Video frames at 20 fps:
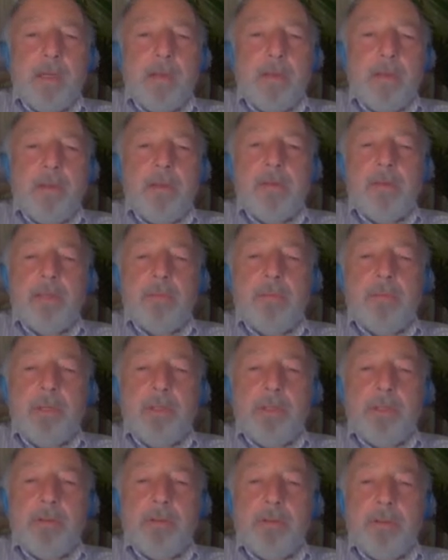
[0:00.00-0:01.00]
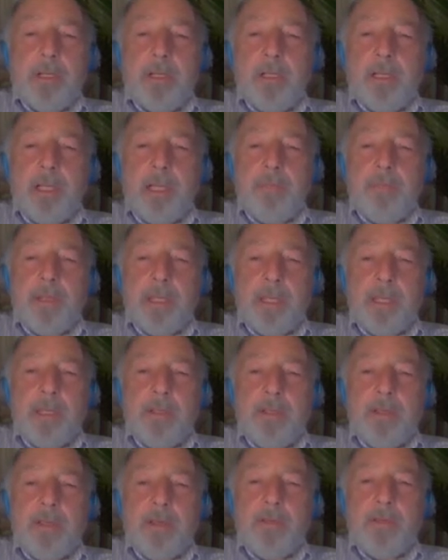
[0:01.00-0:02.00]
It is used in mission-critical
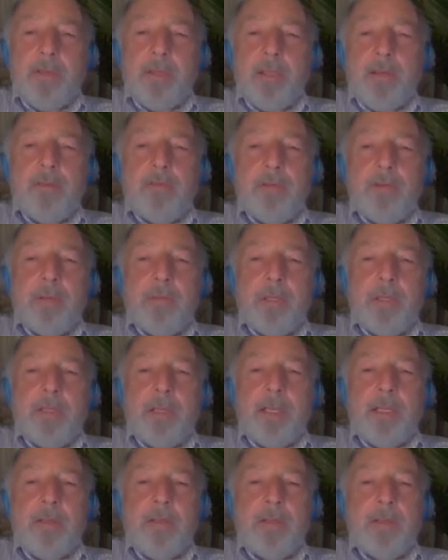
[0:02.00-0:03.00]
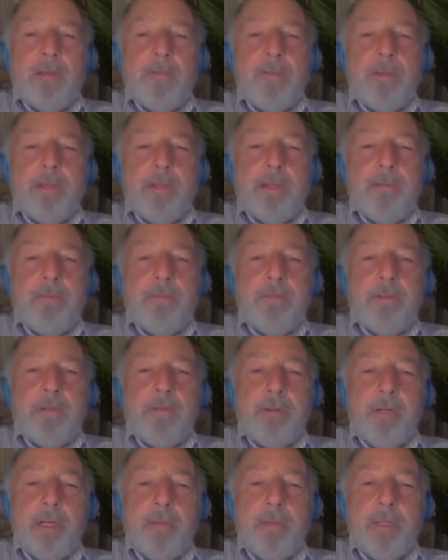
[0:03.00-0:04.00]
applications with extremely tight service level
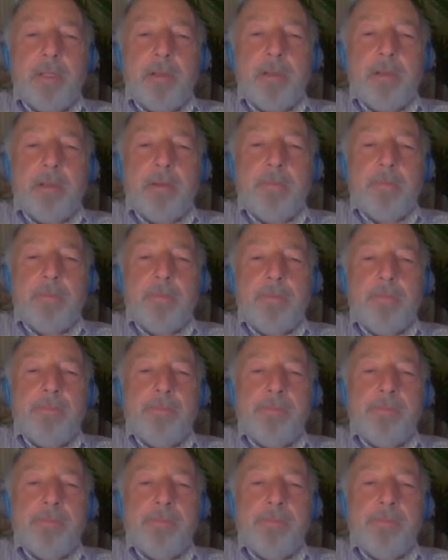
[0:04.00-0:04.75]
requirements.